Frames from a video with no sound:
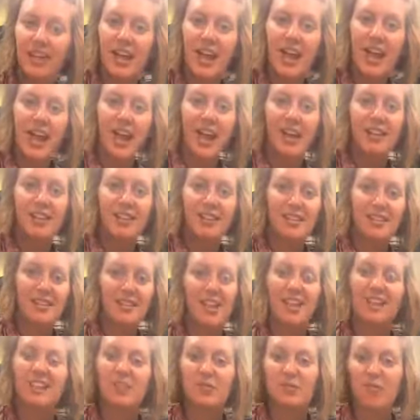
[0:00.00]
and
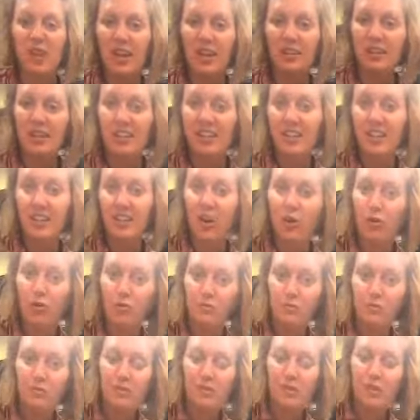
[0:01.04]
that's fun in home.
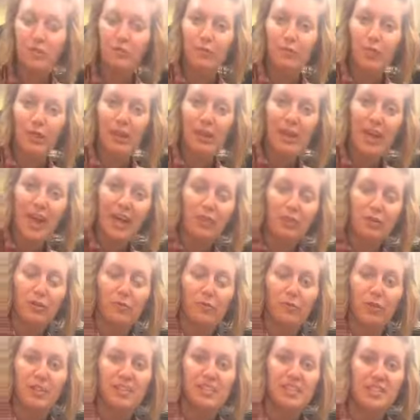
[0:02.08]
So if you want to gather your
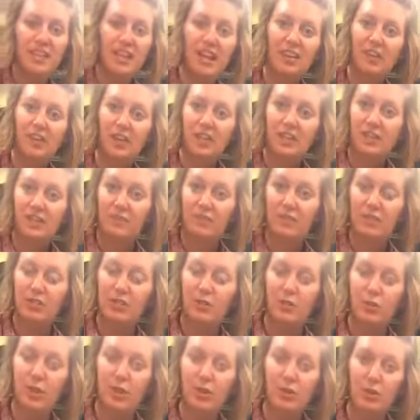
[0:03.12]
friends together, I'd love to do
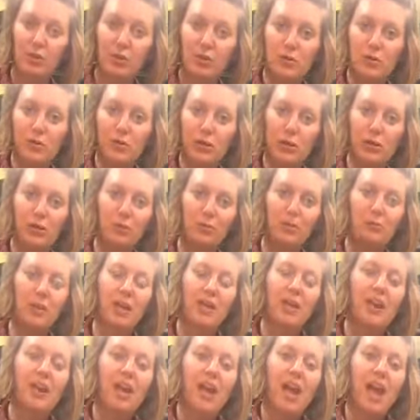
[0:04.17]
one of those with you.
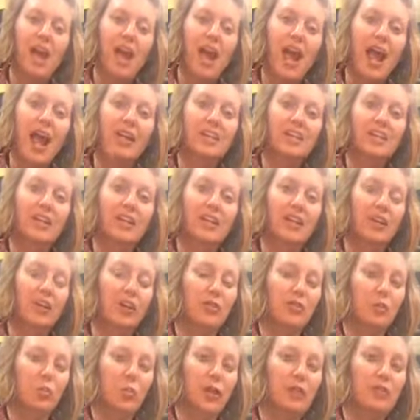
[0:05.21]
And then
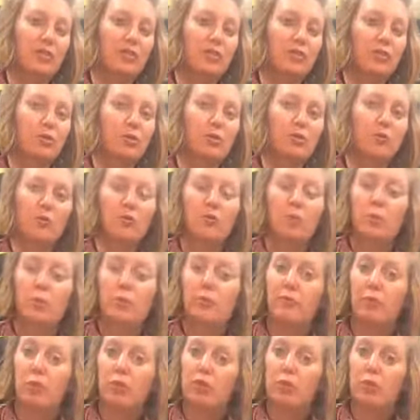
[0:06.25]
another one too, for both
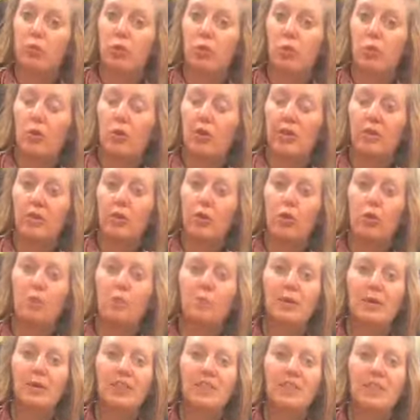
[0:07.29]
virtual or in home,
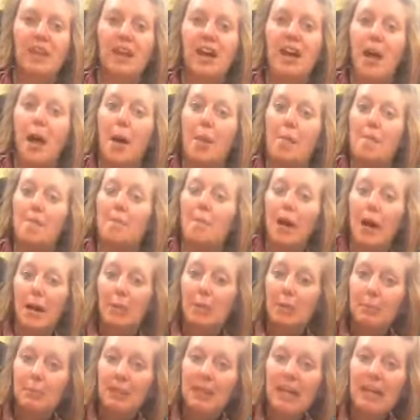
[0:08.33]
is Mamma
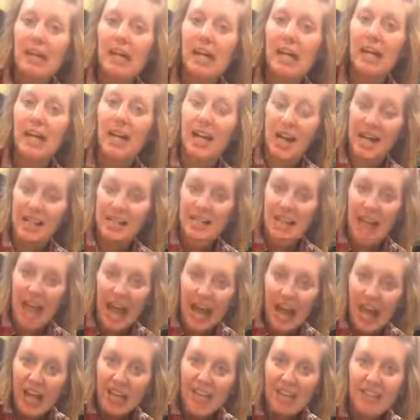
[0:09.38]
Mia
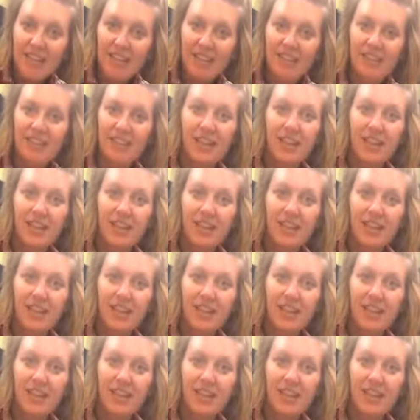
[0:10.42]
Italian